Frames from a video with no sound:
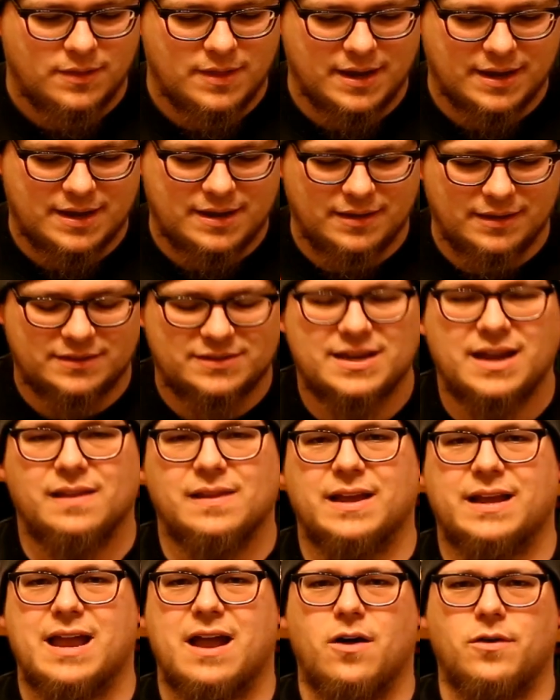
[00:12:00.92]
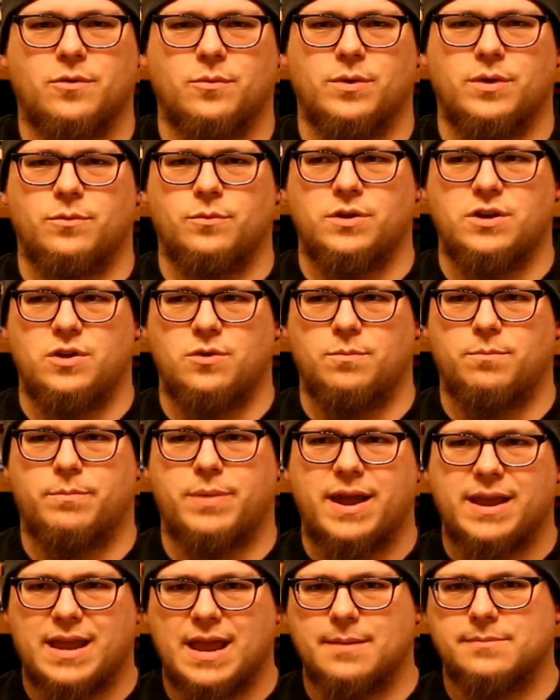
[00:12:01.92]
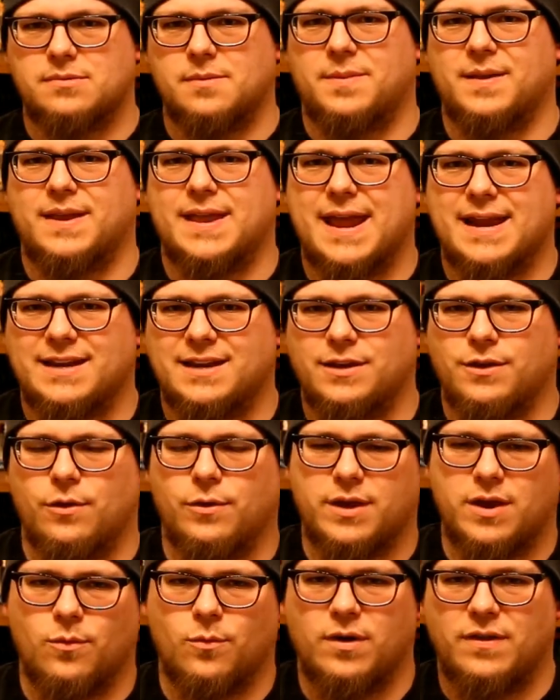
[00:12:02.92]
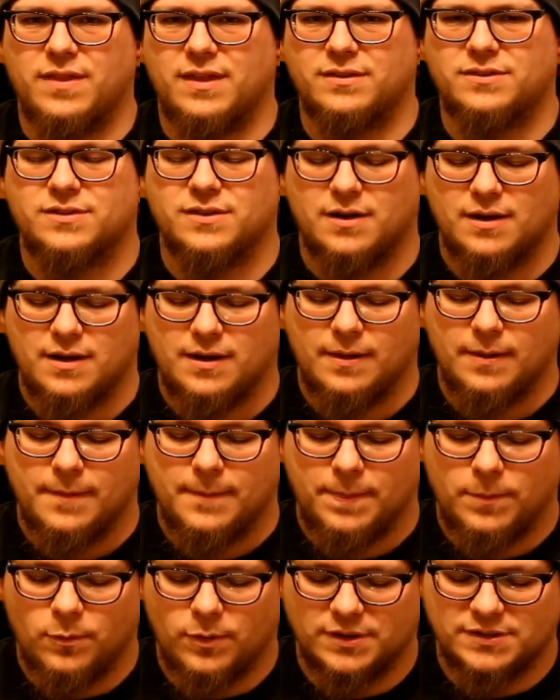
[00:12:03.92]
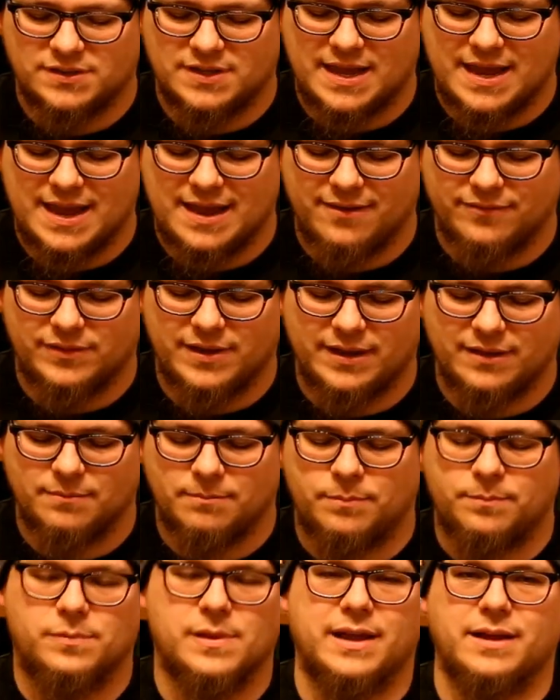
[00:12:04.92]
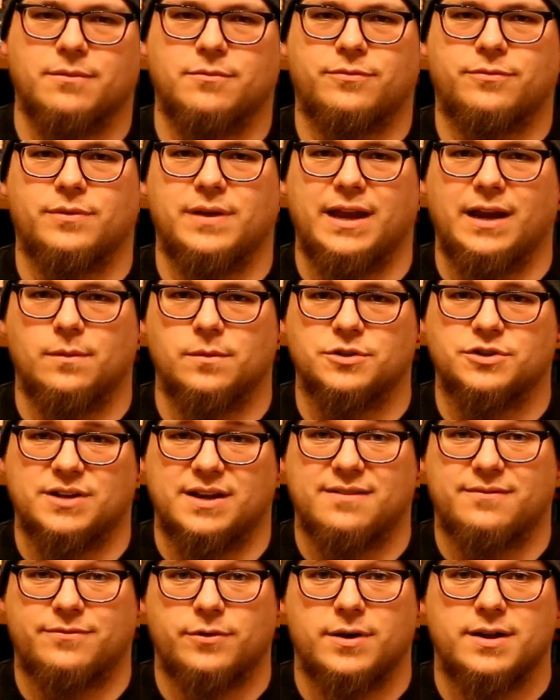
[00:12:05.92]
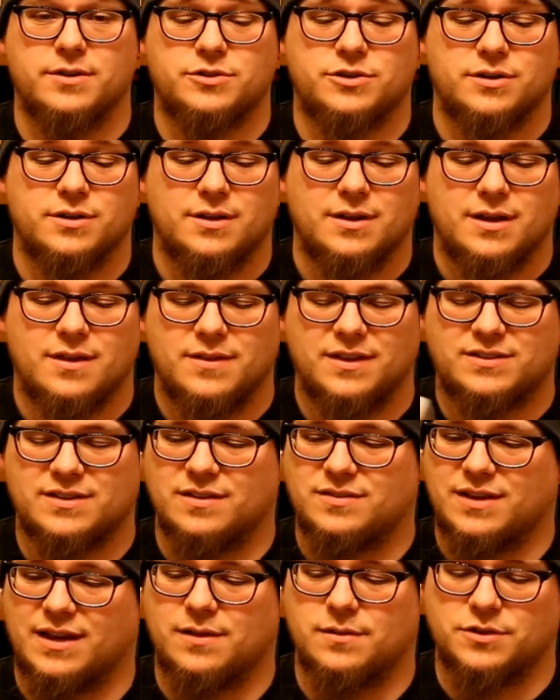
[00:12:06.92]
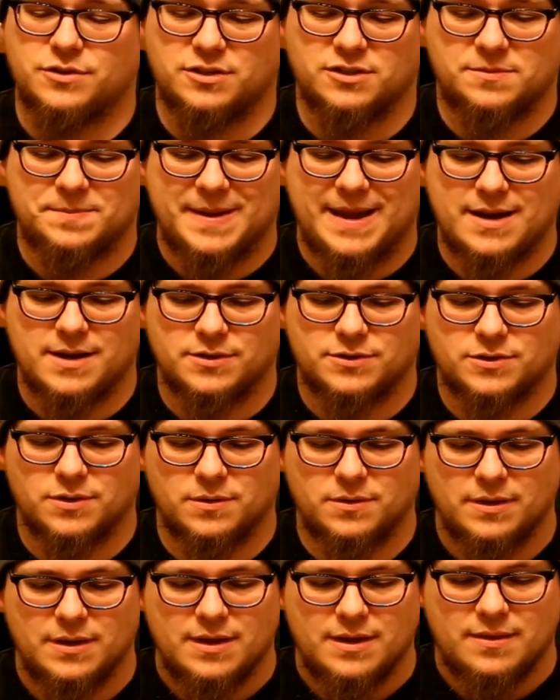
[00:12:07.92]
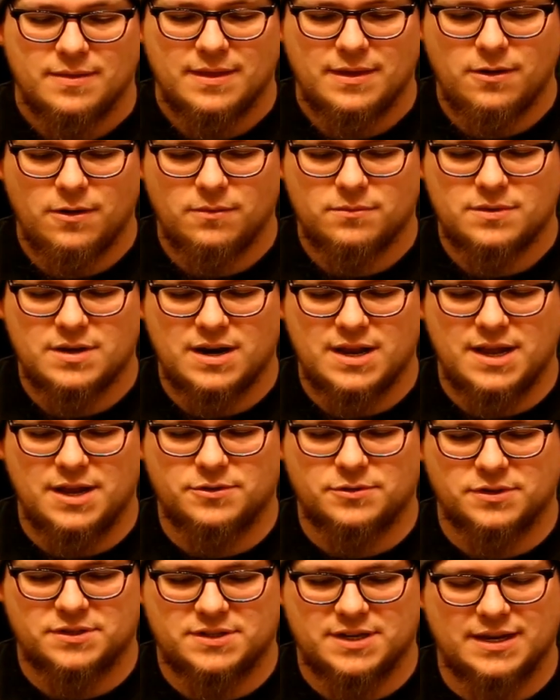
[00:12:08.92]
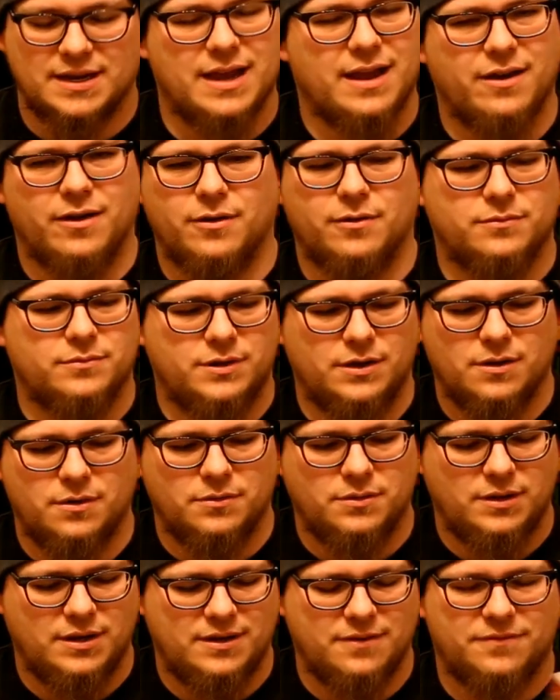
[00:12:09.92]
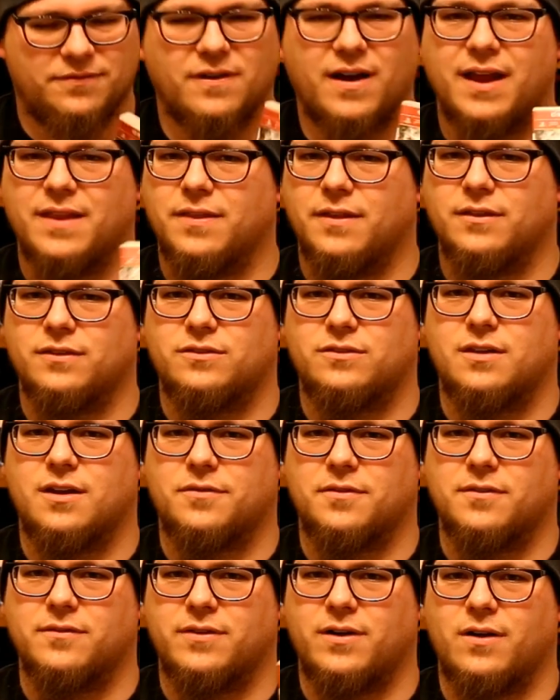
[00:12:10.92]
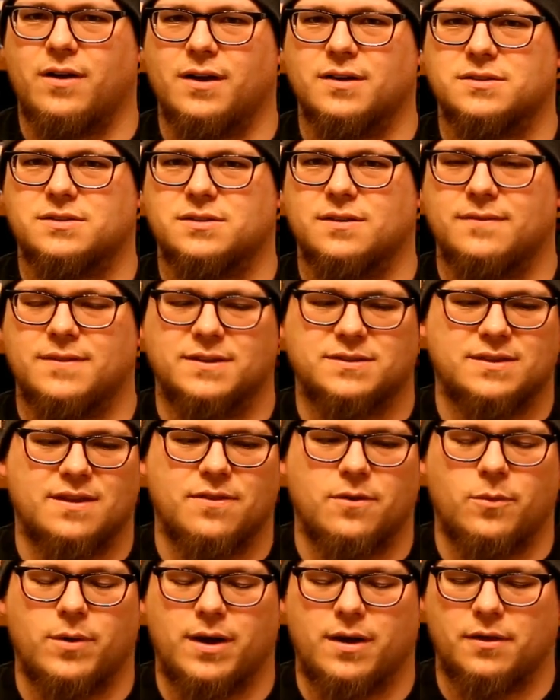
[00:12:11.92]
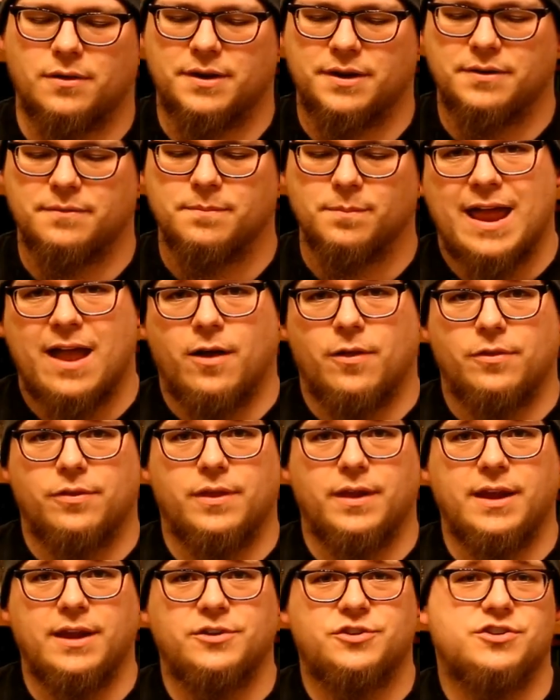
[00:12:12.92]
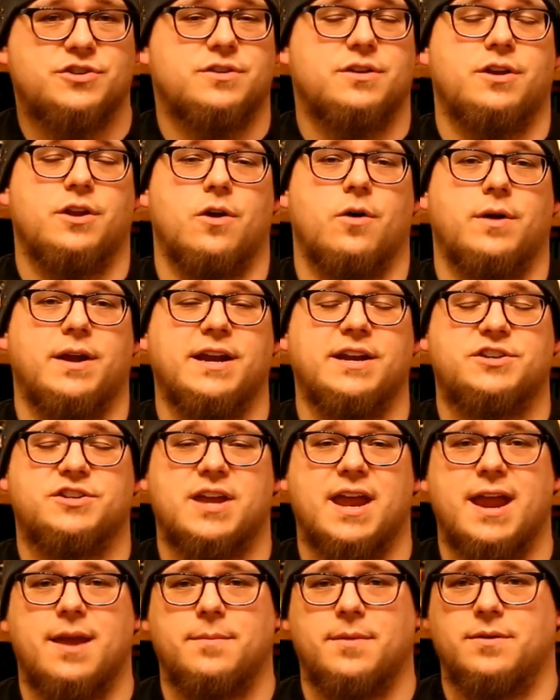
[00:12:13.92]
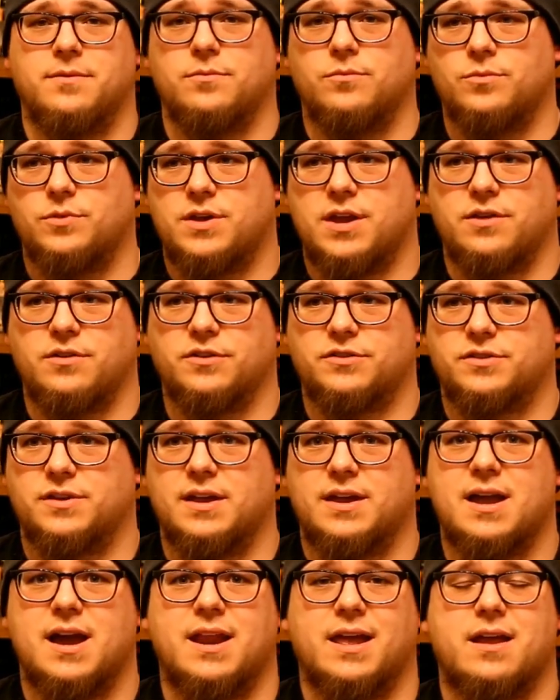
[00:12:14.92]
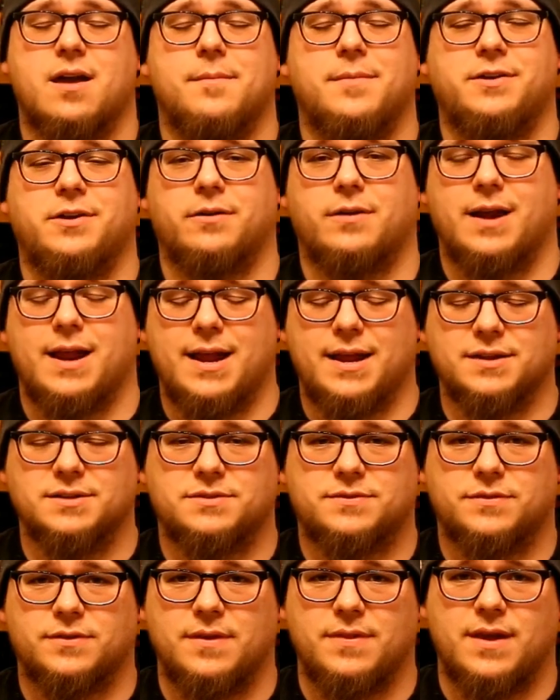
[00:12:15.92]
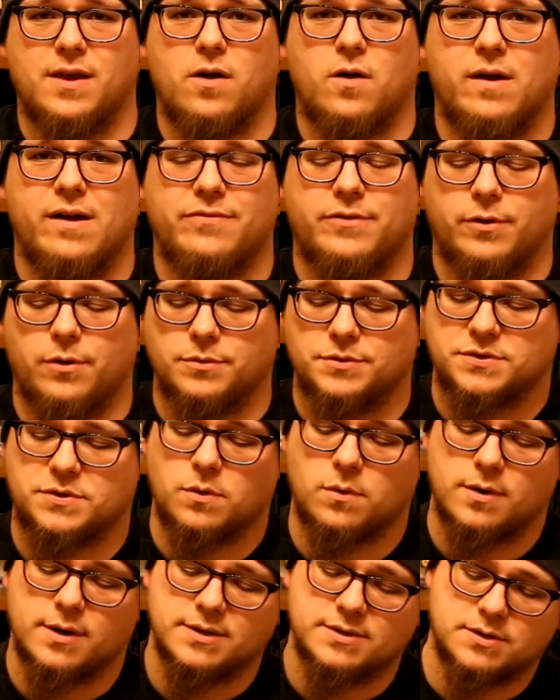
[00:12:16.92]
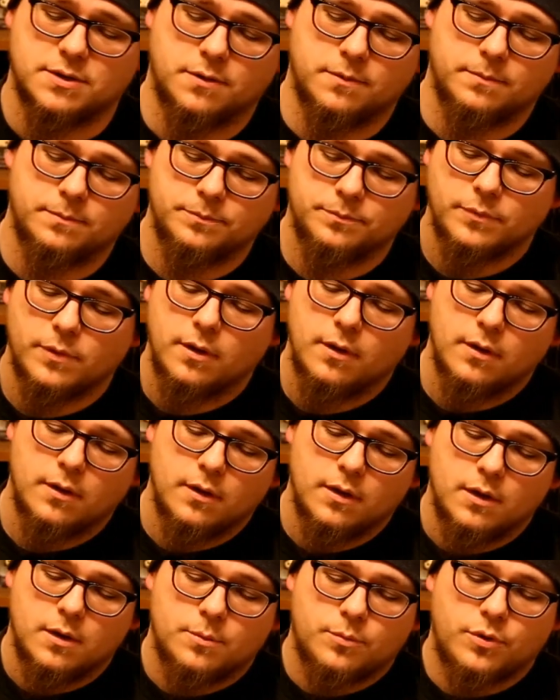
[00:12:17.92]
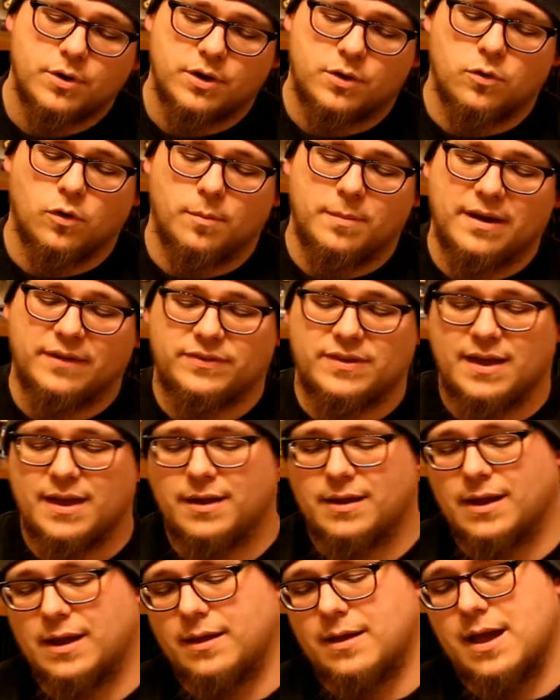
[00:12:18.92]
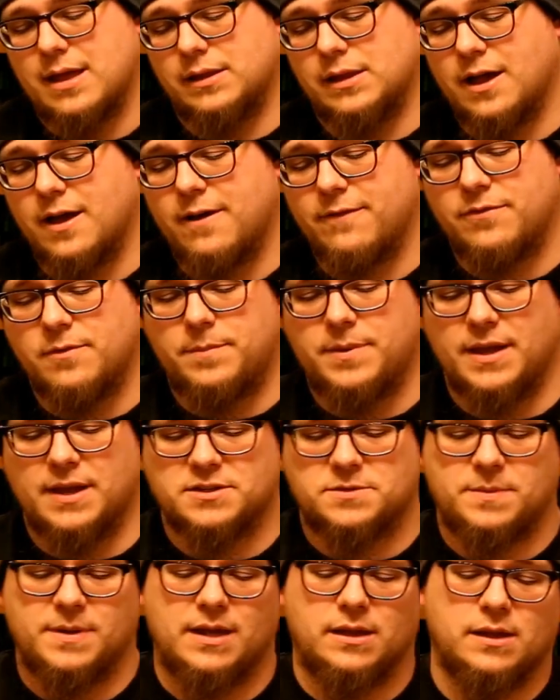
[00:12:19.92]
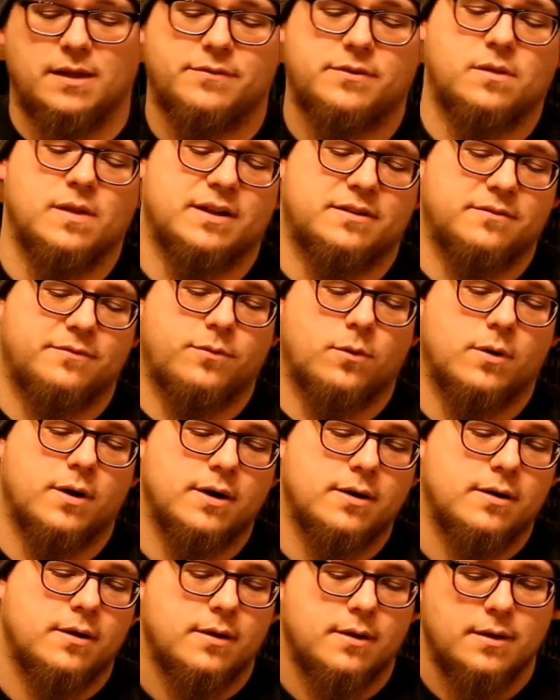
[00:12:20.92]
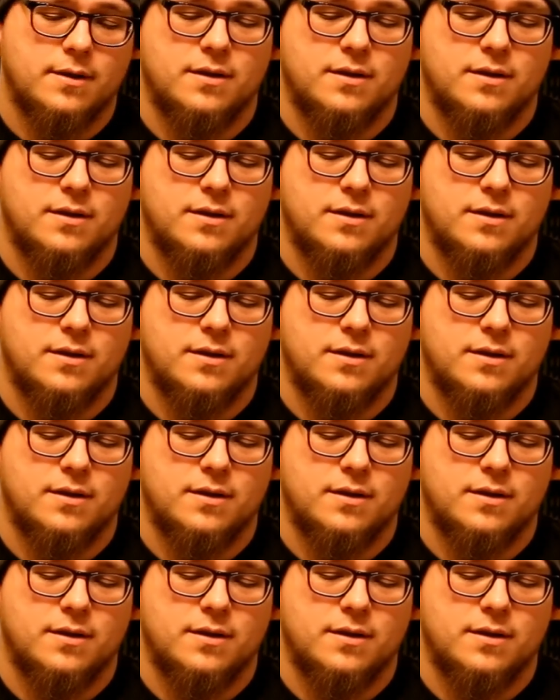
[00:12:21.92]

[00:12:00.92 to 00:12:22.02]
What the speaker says: That it's kind of like how when you buy games up in Canada, you'll get one that's the ones that have like English and French. This has English and Spanish, so kind of interesting how you find these different variants of this out in the wild, and how each game can just kind of come into your hands, and they all have their own stories. So pretty cool about that. I love the PSP. I love collecting for it.